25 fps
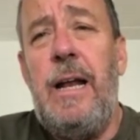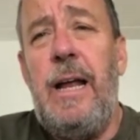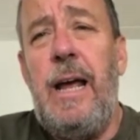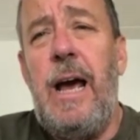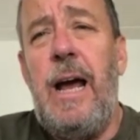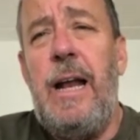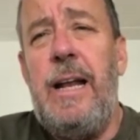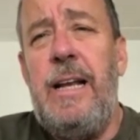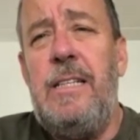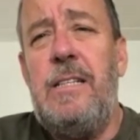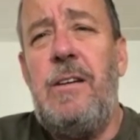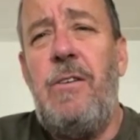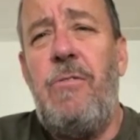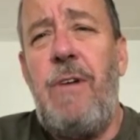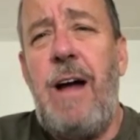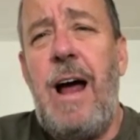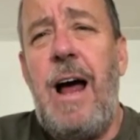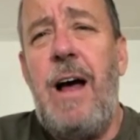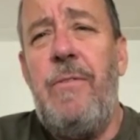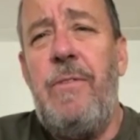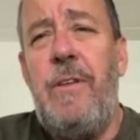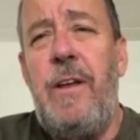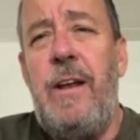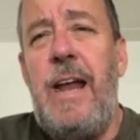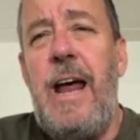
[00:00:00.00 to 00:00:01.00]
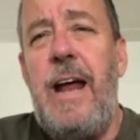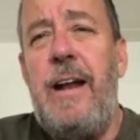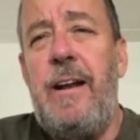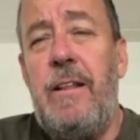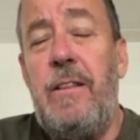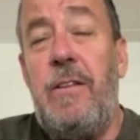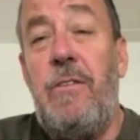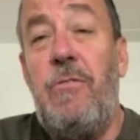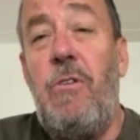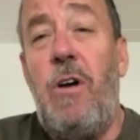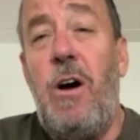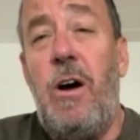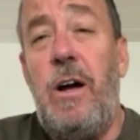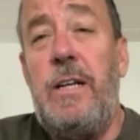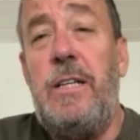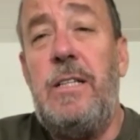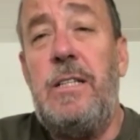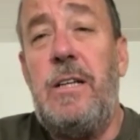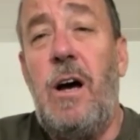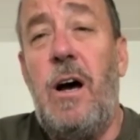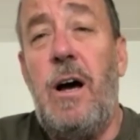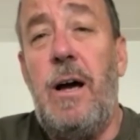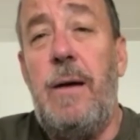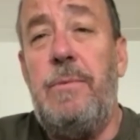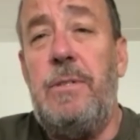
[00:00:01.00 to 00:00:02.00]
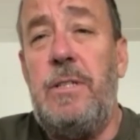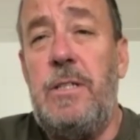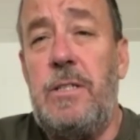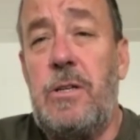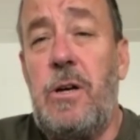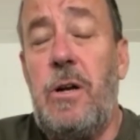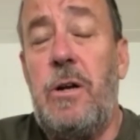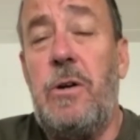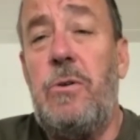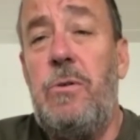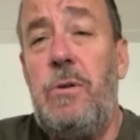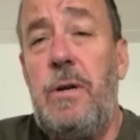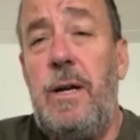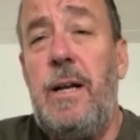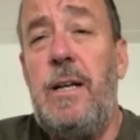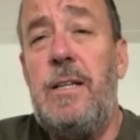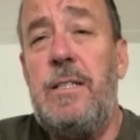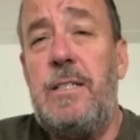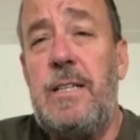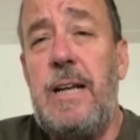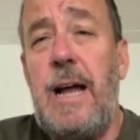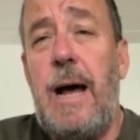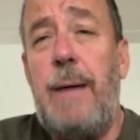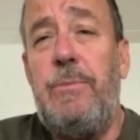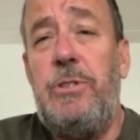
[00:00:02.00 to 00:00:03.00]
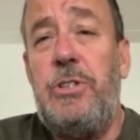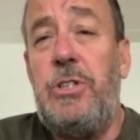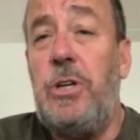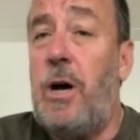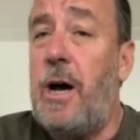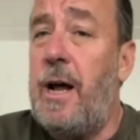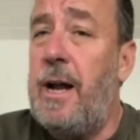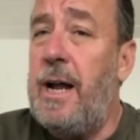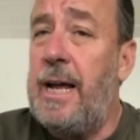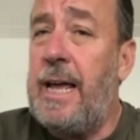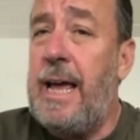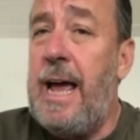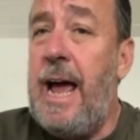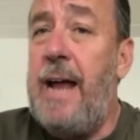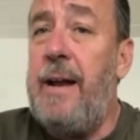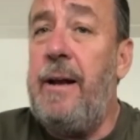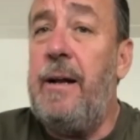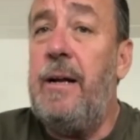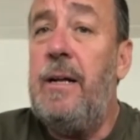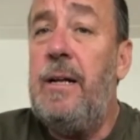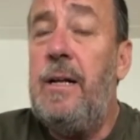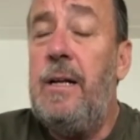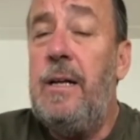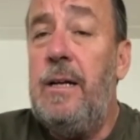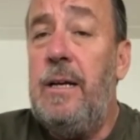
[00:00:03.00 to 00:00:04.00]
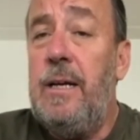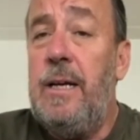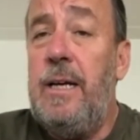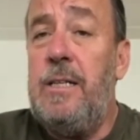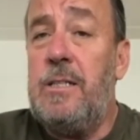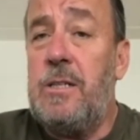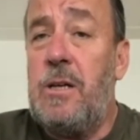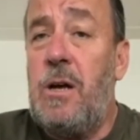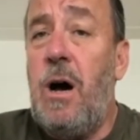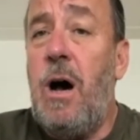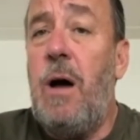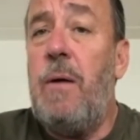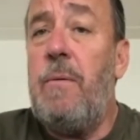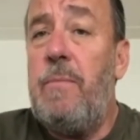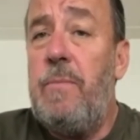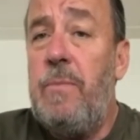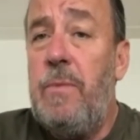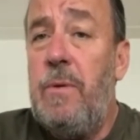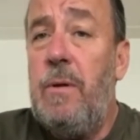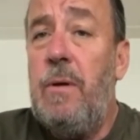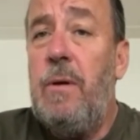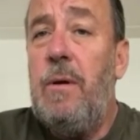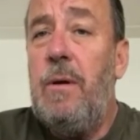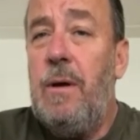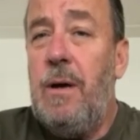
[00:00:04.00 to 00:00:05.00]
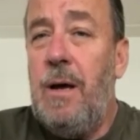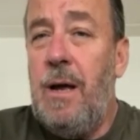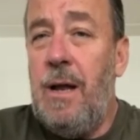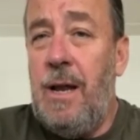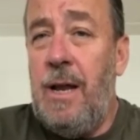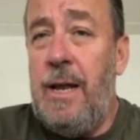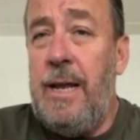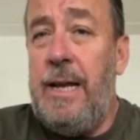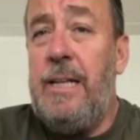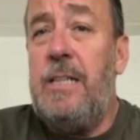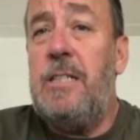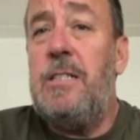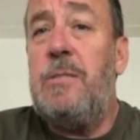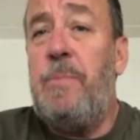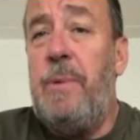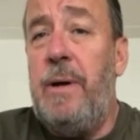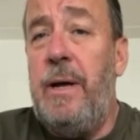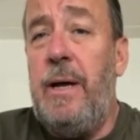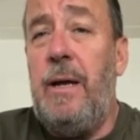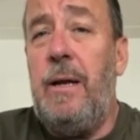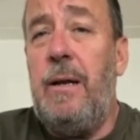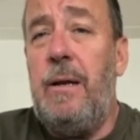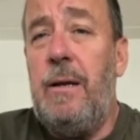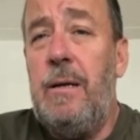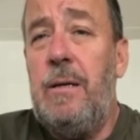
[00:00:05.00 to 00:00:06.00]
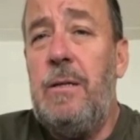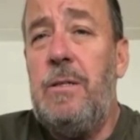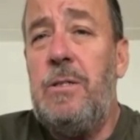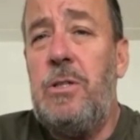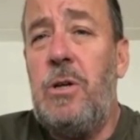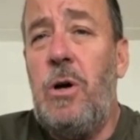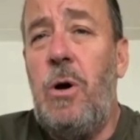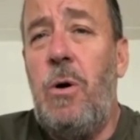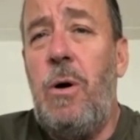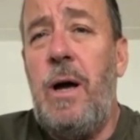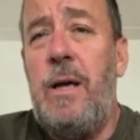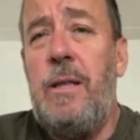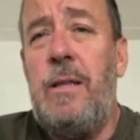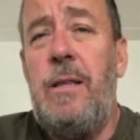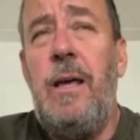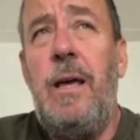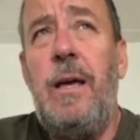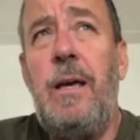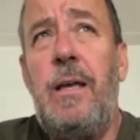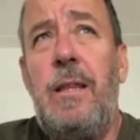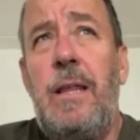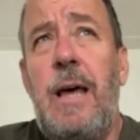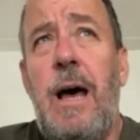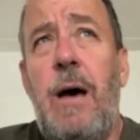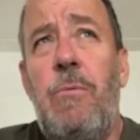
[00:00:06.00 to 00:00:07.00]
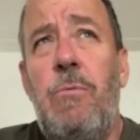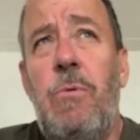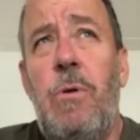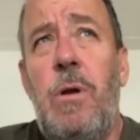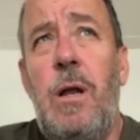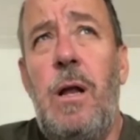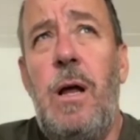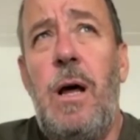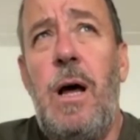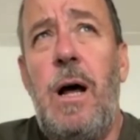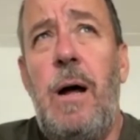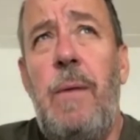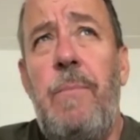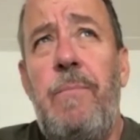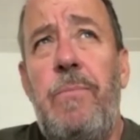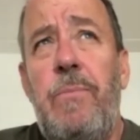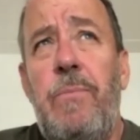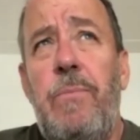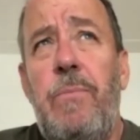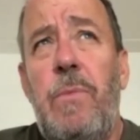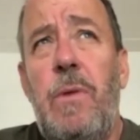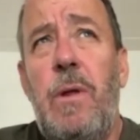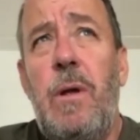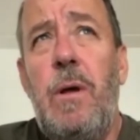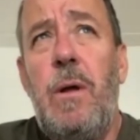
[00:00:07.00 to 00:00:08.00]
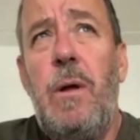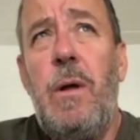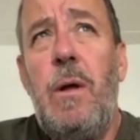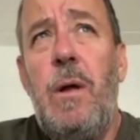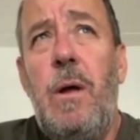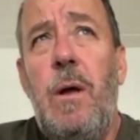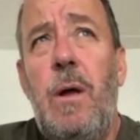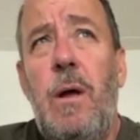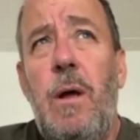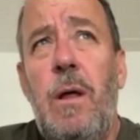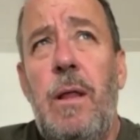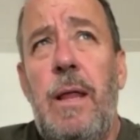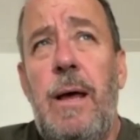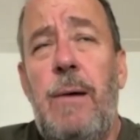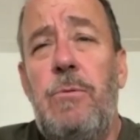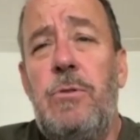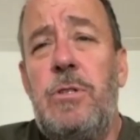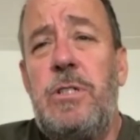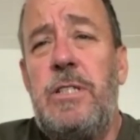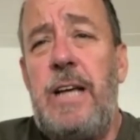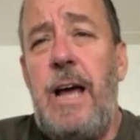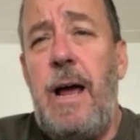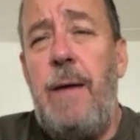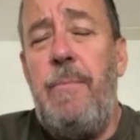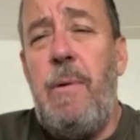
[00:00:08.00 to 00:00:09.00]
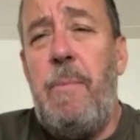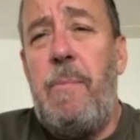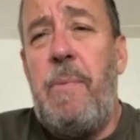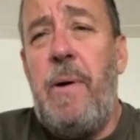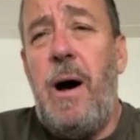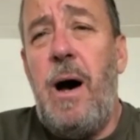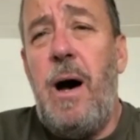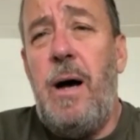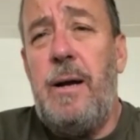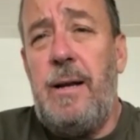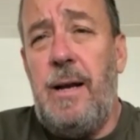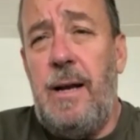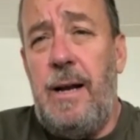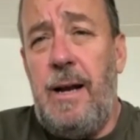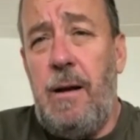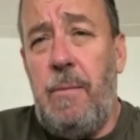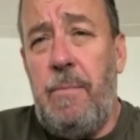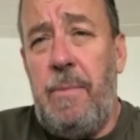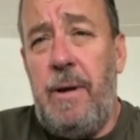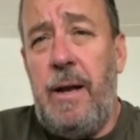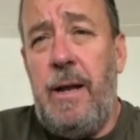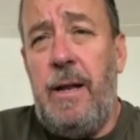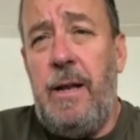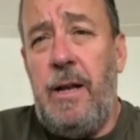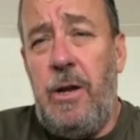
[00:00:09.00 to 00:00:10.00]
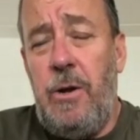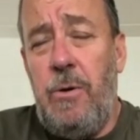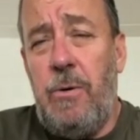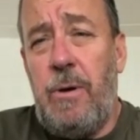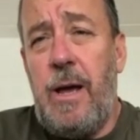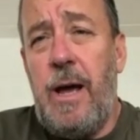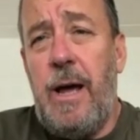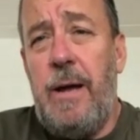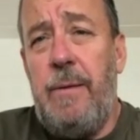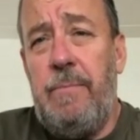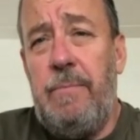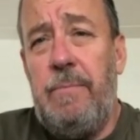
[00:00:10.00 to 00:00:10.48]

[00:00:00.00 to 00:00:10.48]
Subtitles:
he's around the net at the right times. He's got a good little snapshot, and again, he's got elite speed. So I think that will set him apart a little bit in the UK.